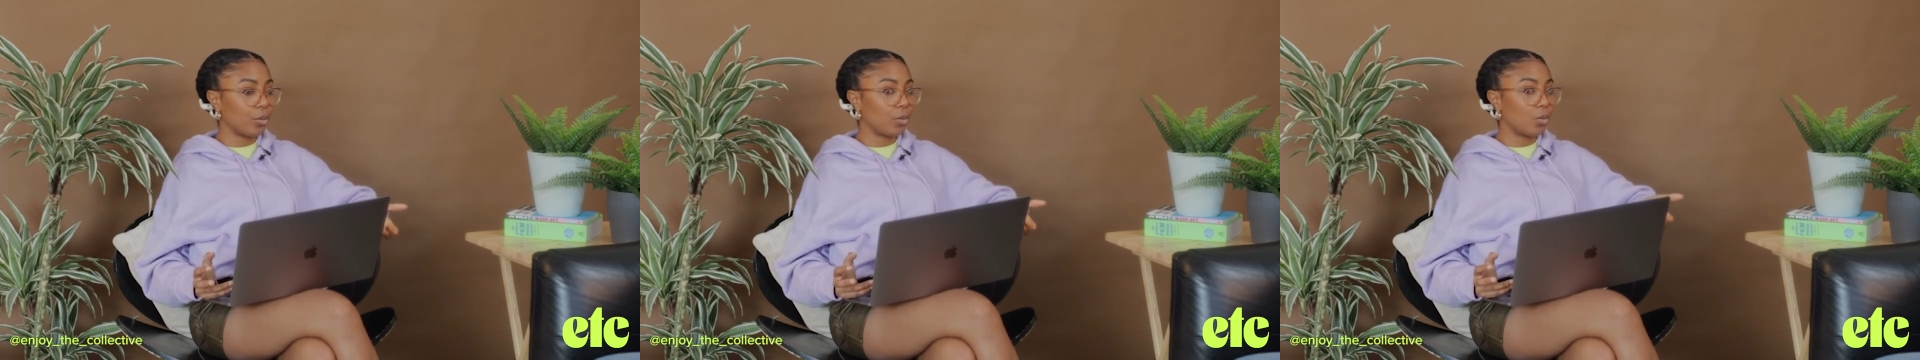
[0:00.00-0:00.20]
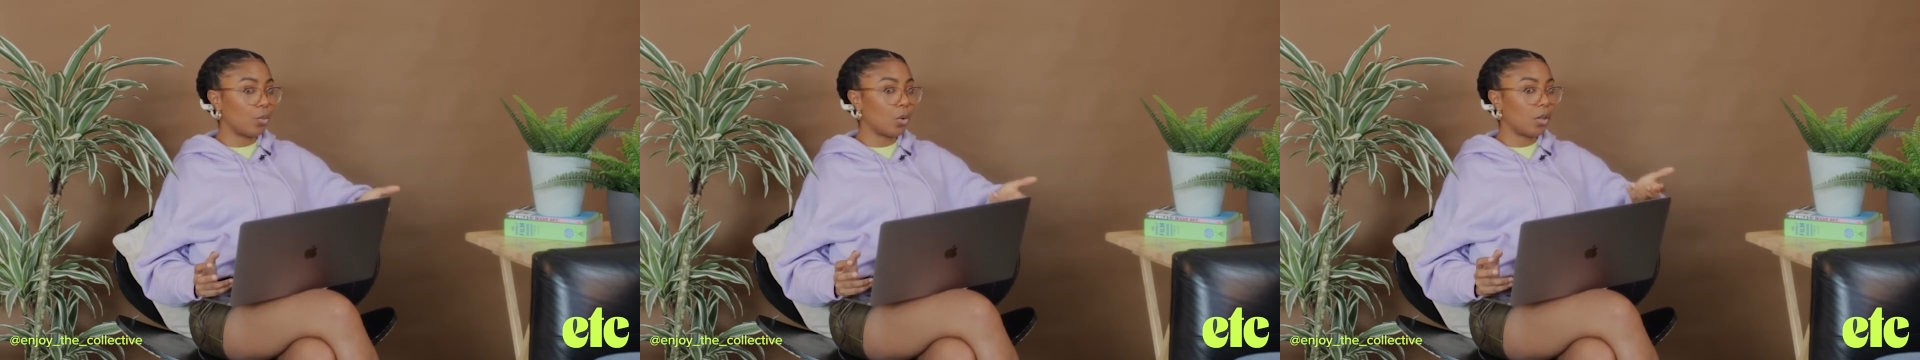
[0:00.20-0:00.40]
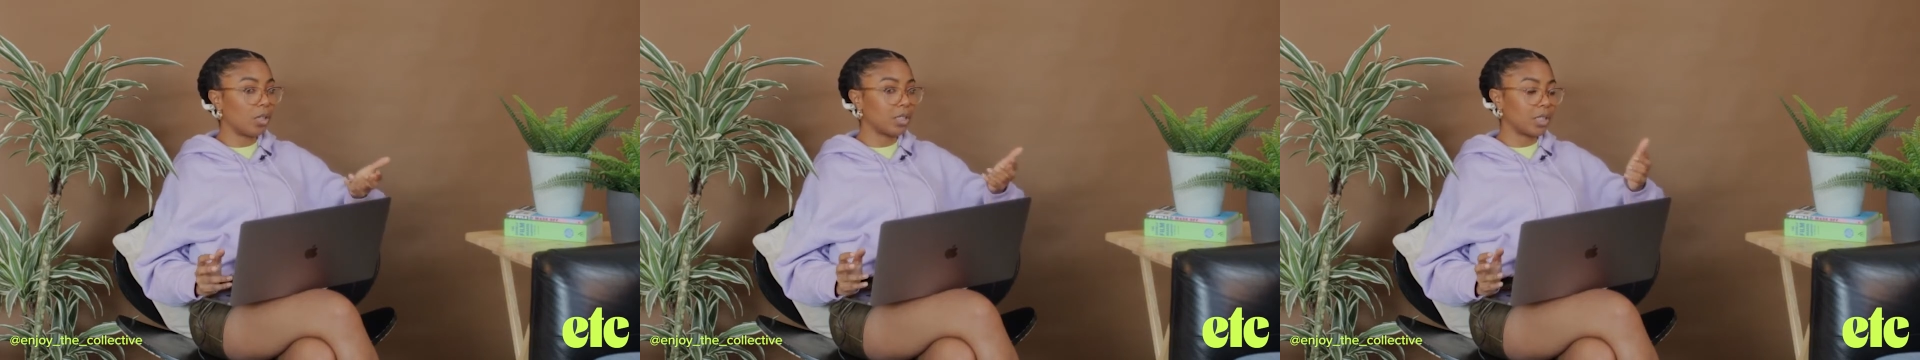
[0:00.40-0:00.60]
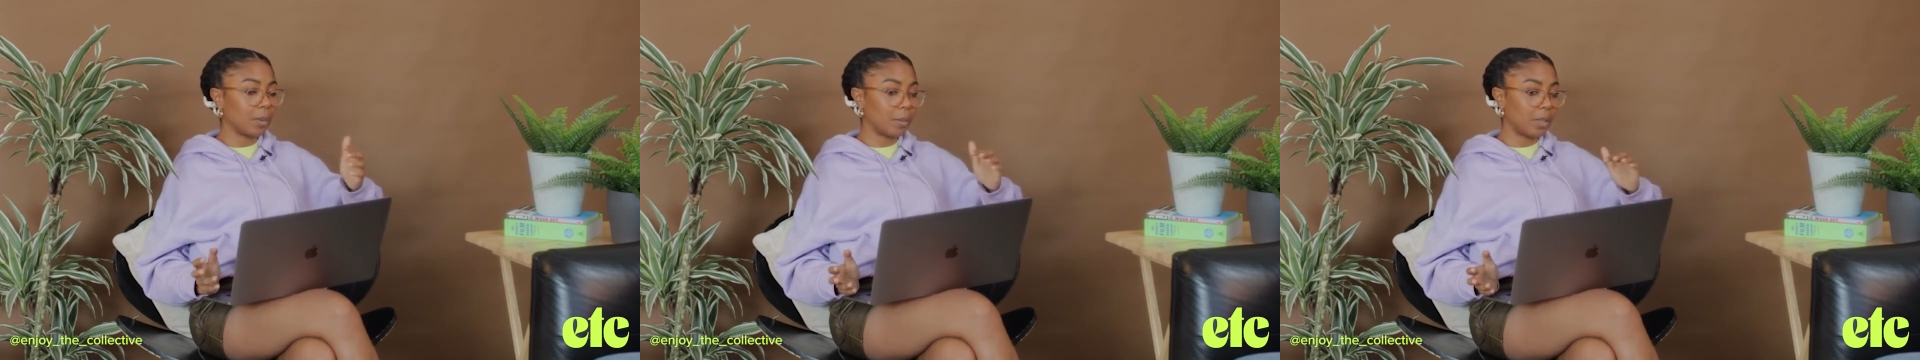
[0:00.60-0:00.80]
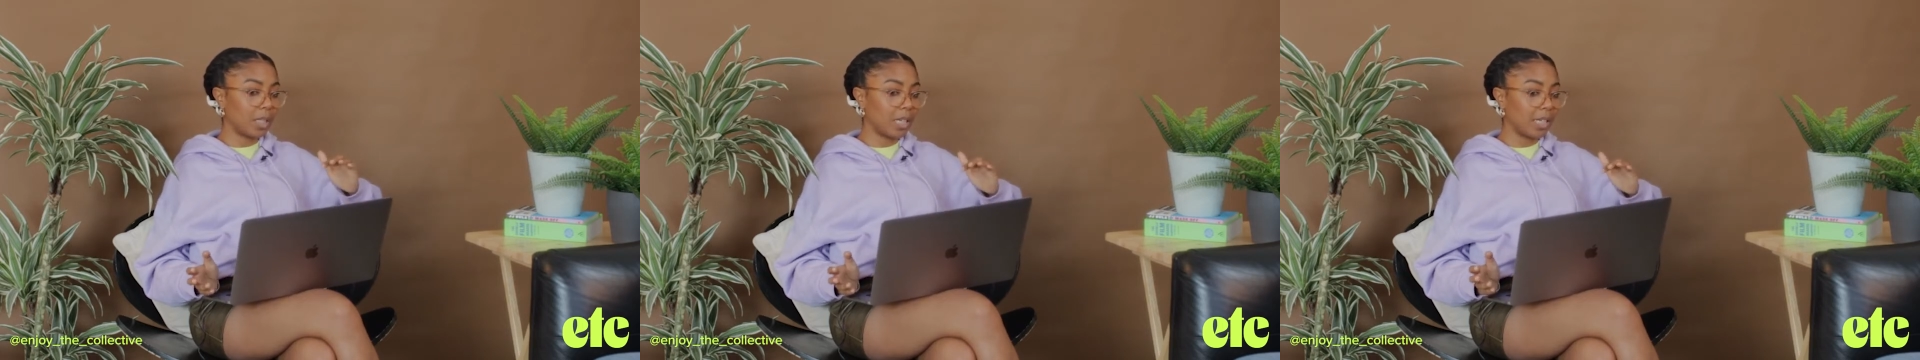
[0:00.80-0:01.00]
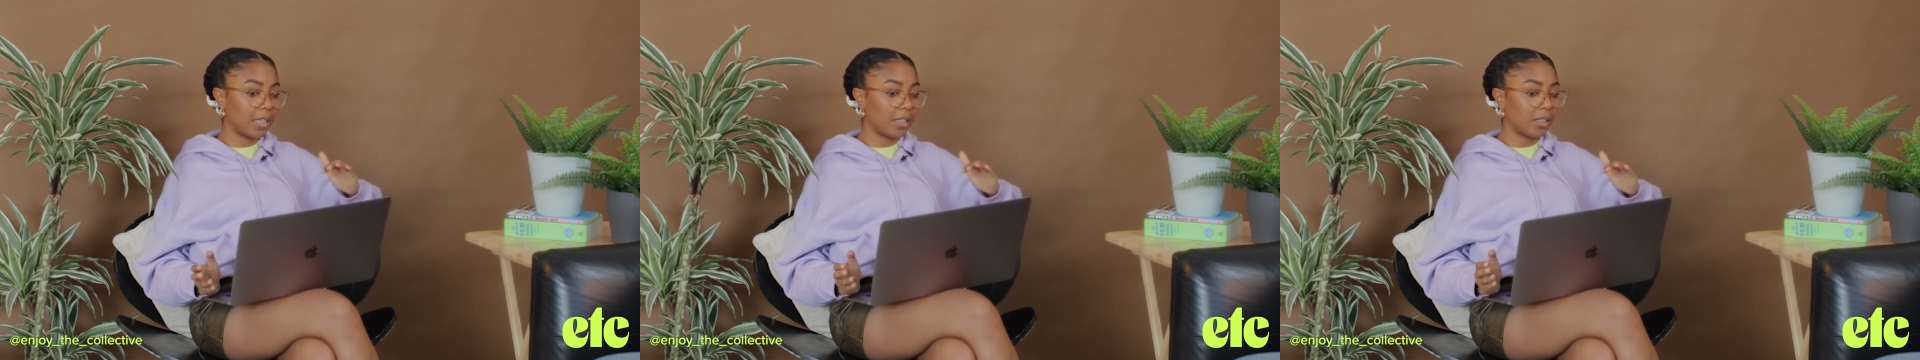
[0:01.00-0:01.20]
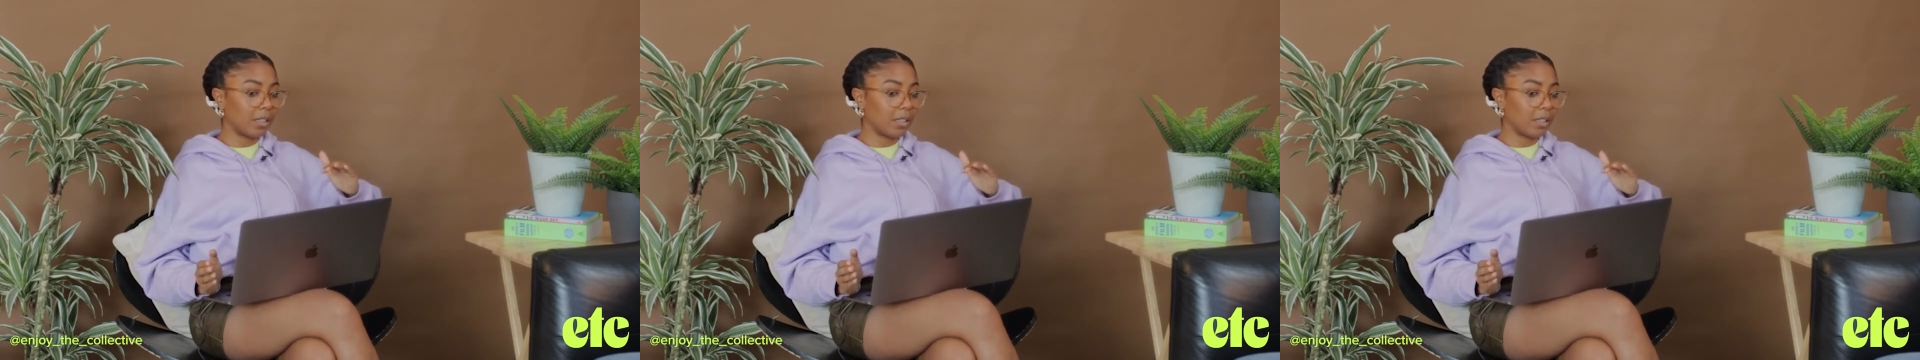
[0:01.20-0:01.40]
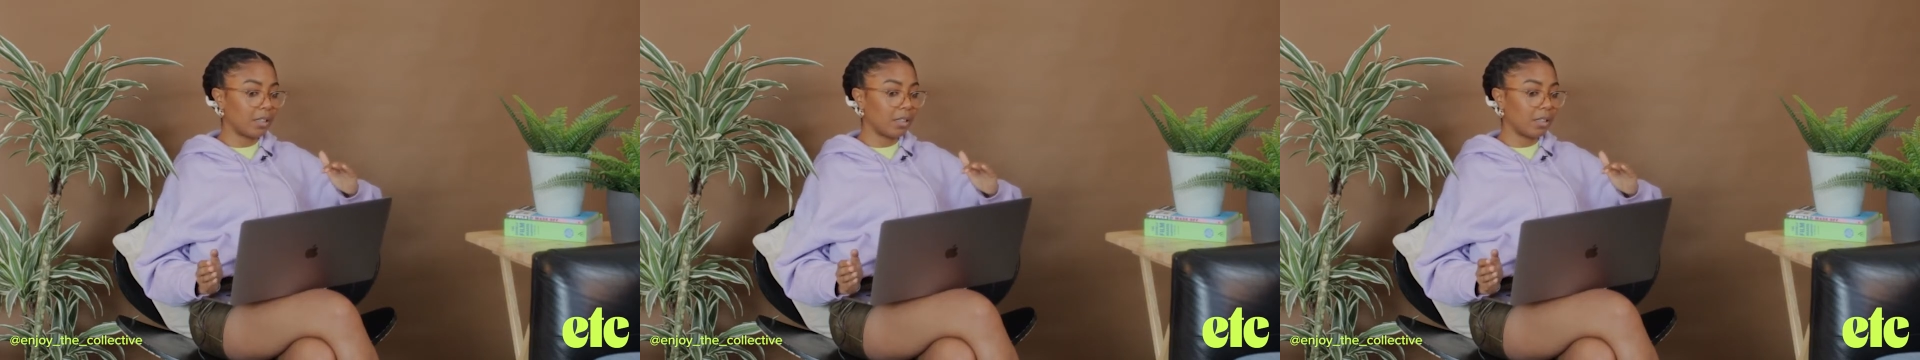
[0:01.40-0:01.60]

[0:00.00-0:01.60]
What are some of like